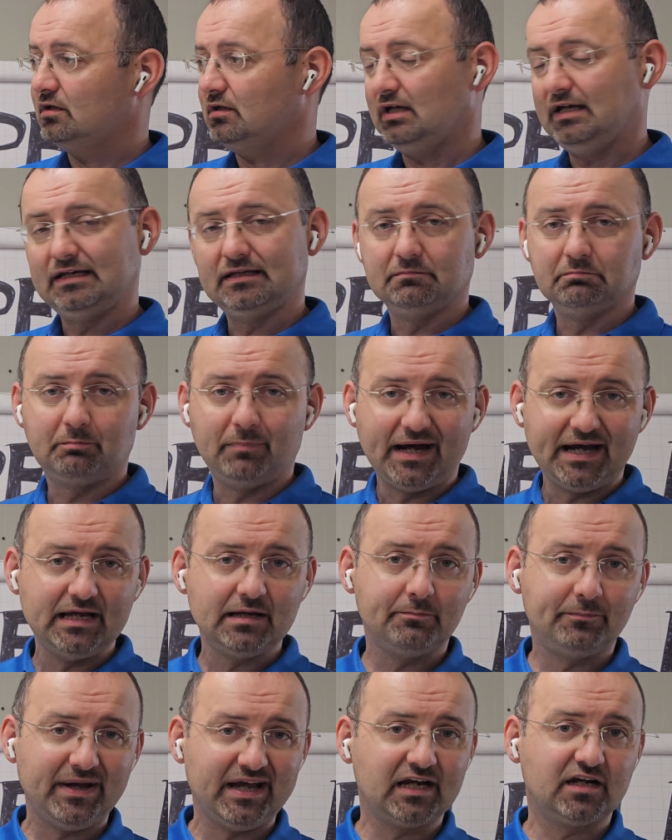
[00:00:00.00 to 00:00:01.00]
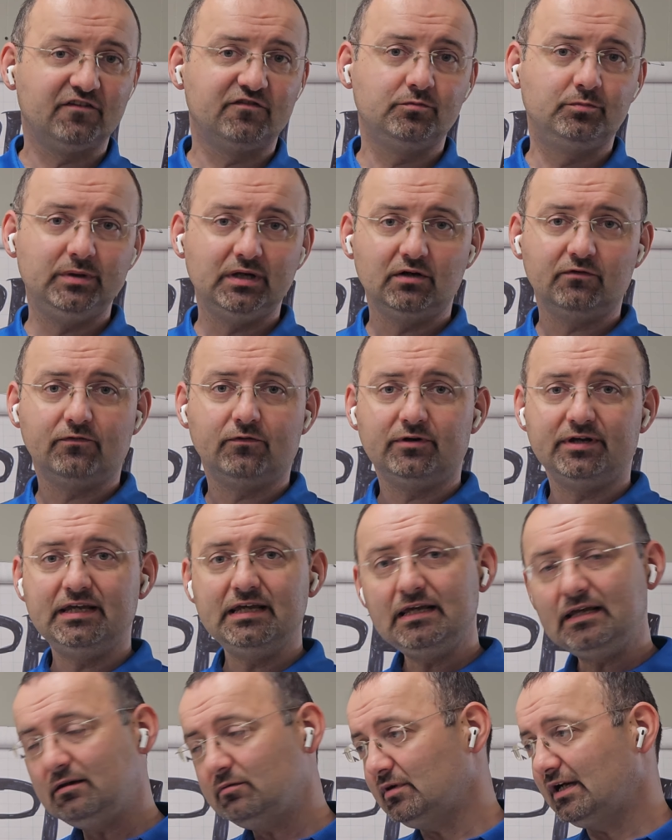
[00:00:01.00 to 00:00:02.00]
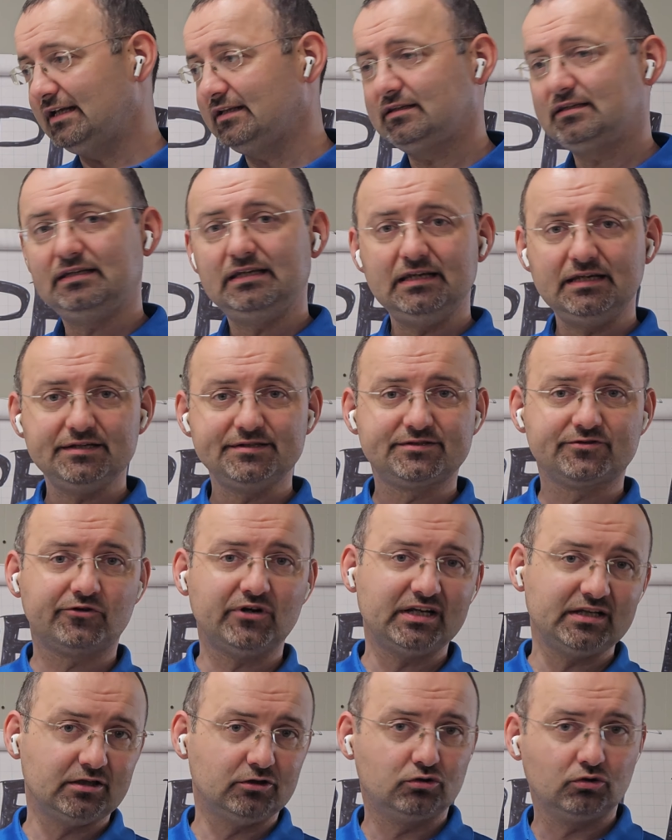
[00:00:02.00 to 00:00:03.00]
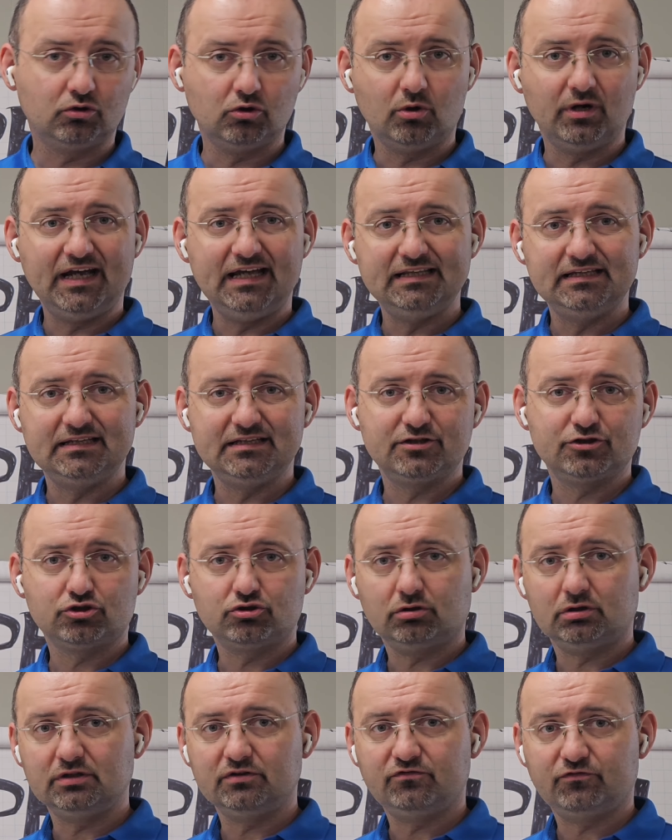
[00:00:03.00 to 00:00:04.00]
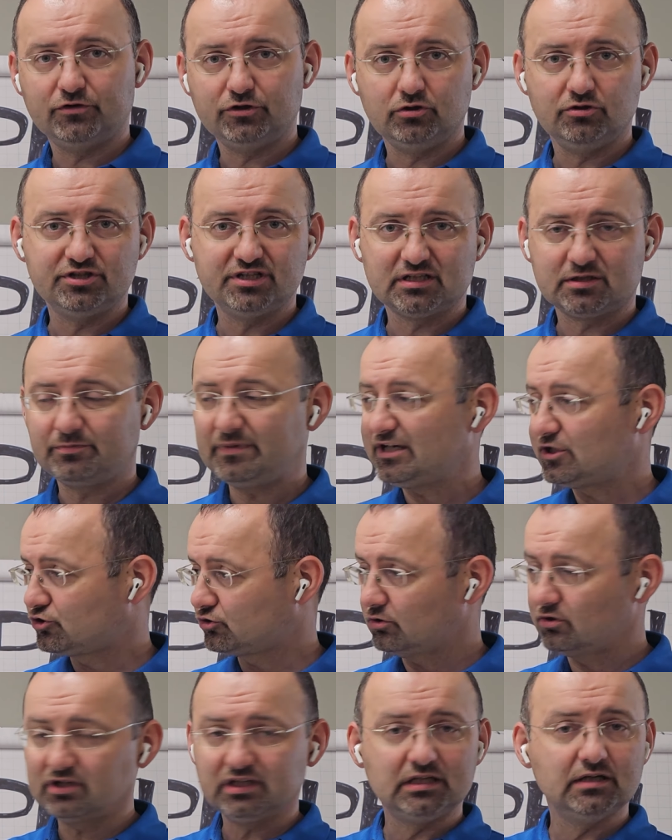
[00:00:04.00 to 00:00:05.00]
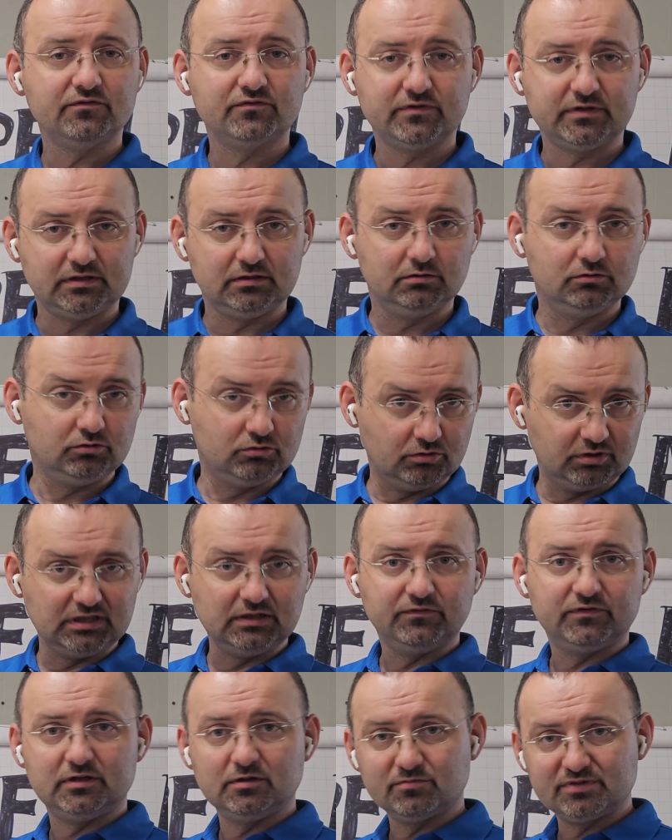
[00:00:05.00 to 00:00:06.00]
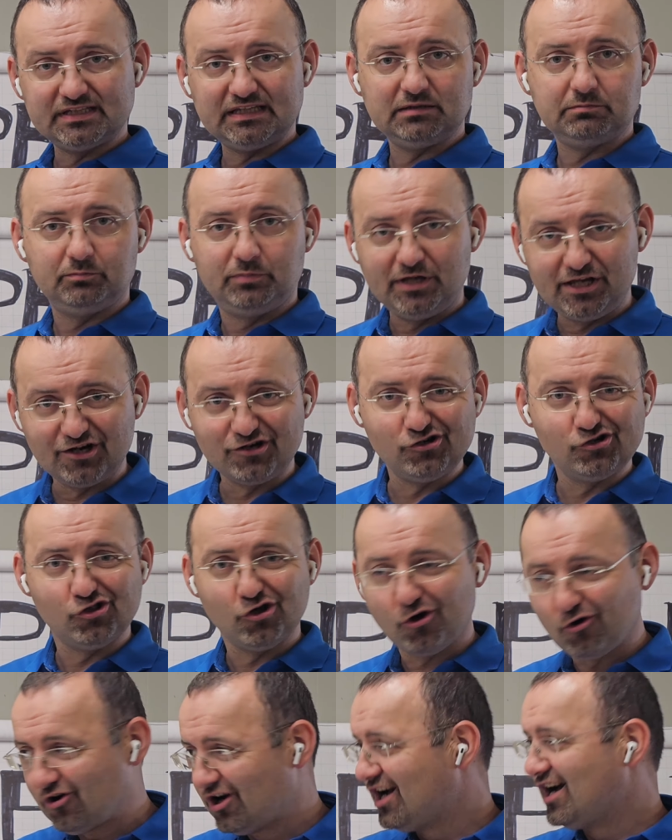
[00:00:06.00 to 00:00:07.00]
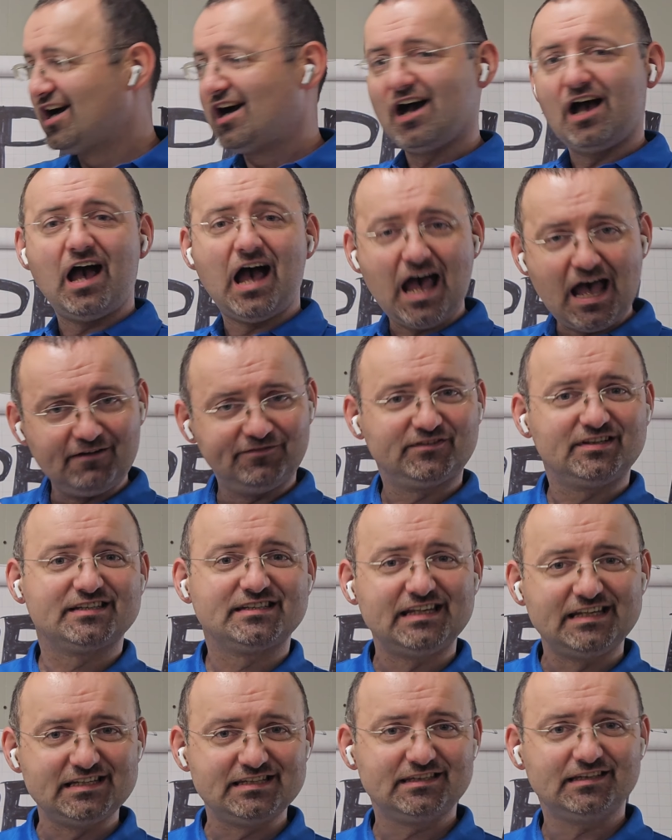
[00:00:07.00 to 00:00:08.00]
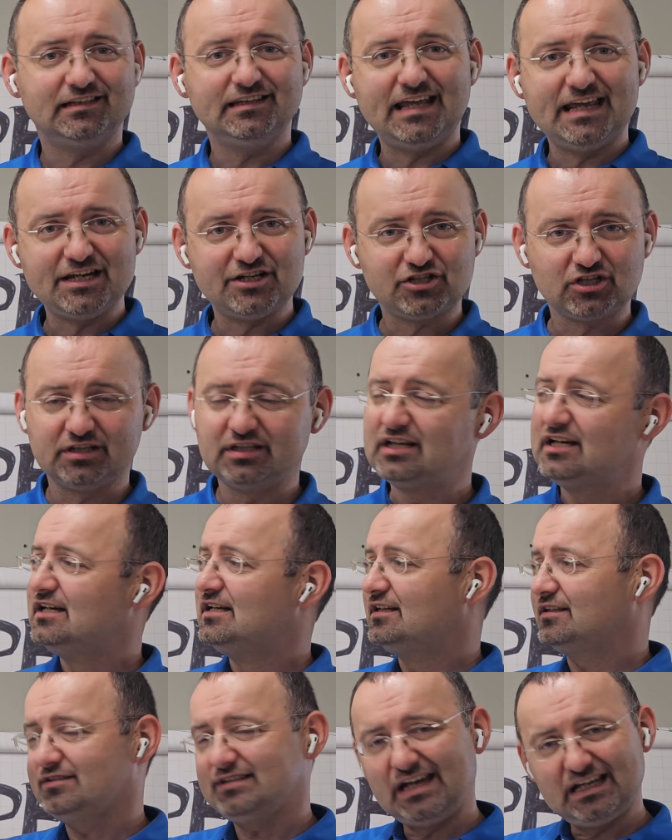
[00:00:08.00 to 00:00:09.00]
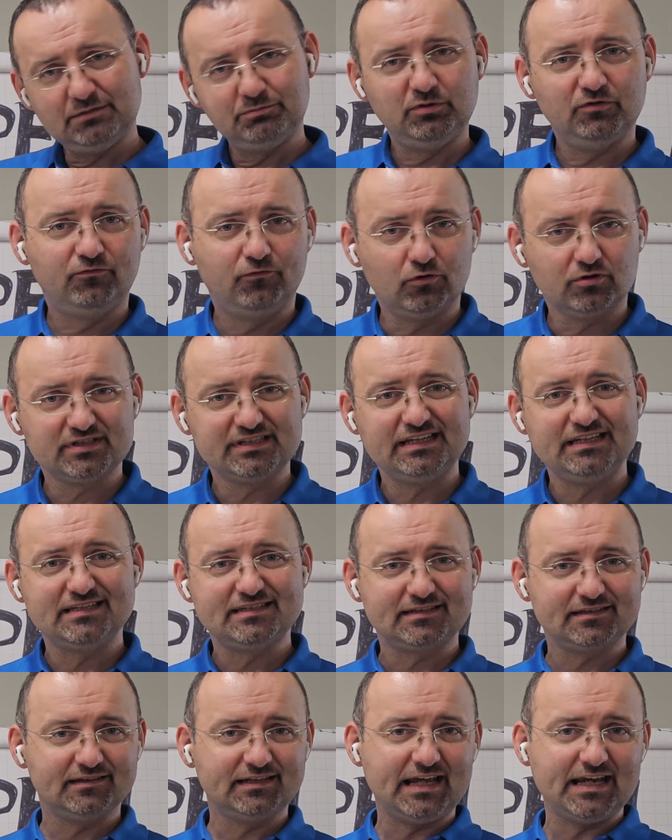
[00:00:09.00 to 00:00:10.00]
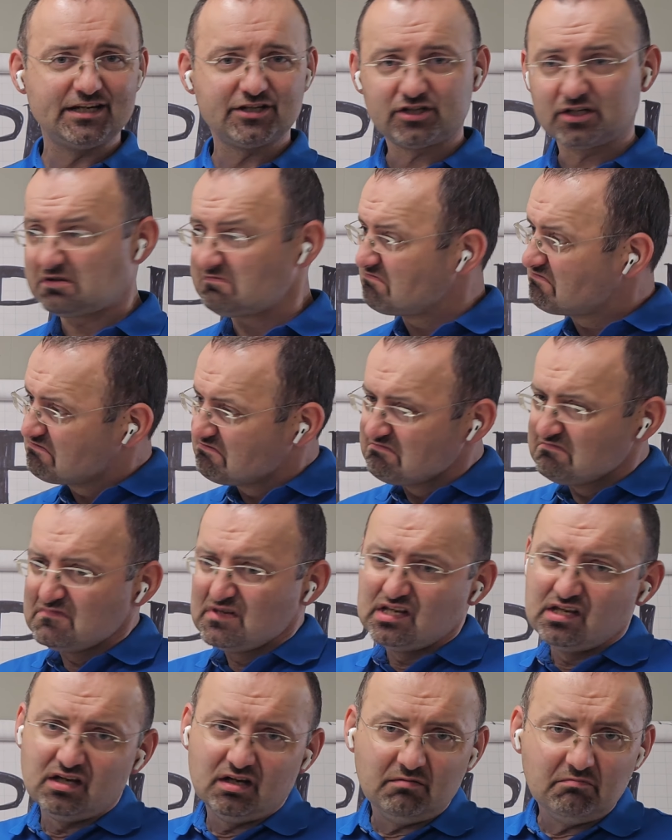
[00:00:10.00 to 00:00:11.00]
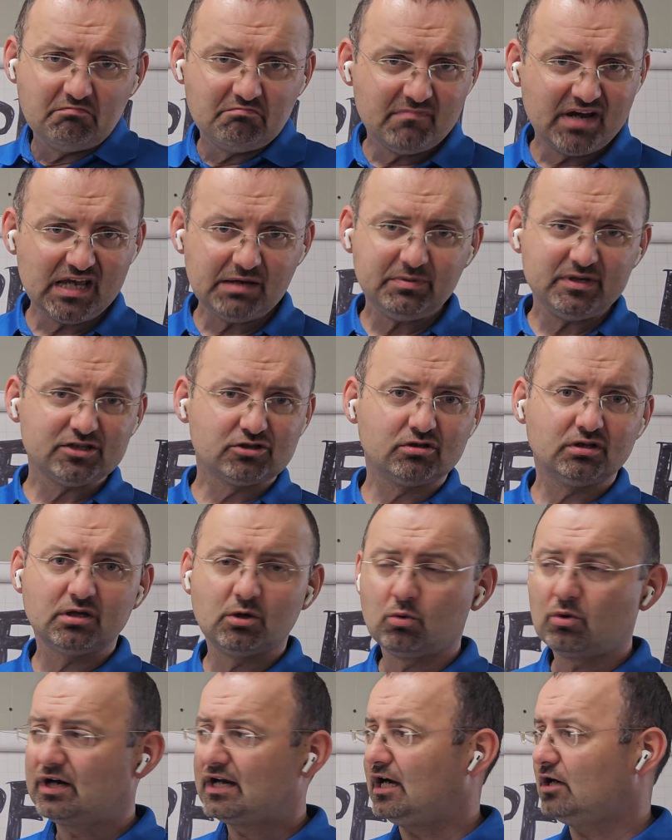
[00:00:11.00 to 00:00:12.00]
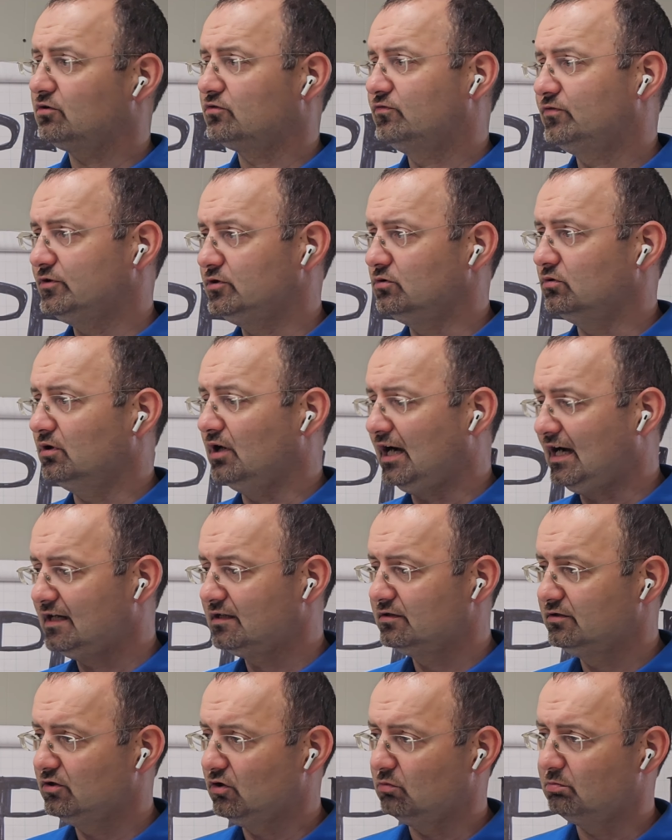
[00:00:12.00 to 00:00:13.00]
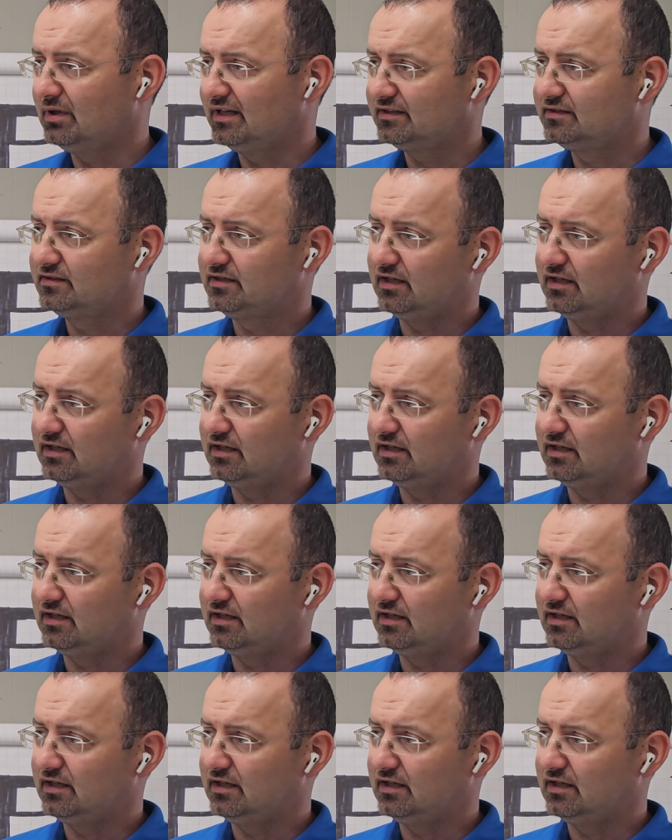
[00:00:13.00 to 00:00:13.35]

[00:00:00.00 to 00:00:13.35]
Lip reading: and buy a pack of beer for him, and he's ready to go ahead and install it for you, just make sure you give him that beer, you know, after the installation, not before the installation. Maybe it's gonna work out for you, I don't know. But